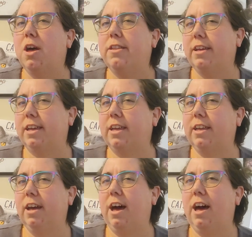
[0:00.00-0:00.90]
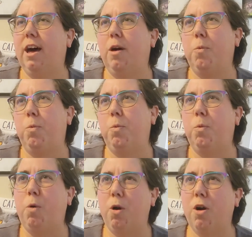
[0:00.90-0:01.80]
the uh,
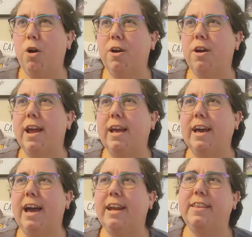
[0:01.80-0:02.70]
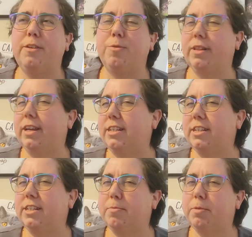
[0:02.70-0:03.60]
war and kind of the
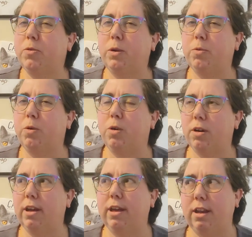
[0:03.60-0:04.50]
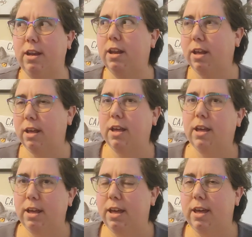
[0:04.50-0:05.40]
relationship between war and
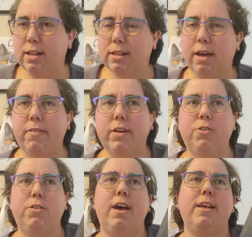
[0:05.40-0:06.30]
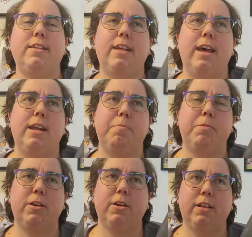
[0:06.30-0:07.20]
his love interest. I didn't
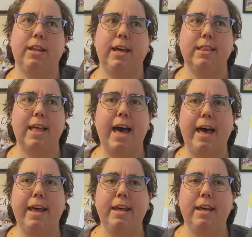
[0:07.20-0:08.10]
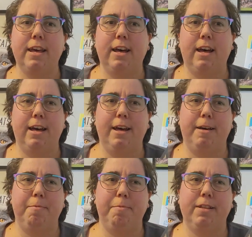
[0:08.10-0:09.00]
particularly like that.
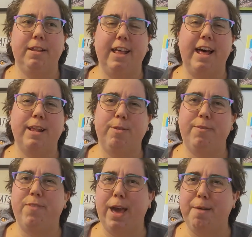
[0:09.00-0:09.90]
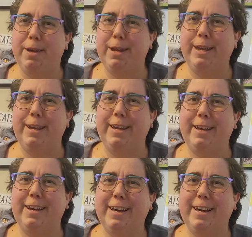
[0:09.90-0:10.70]
Um, the last one, famine, he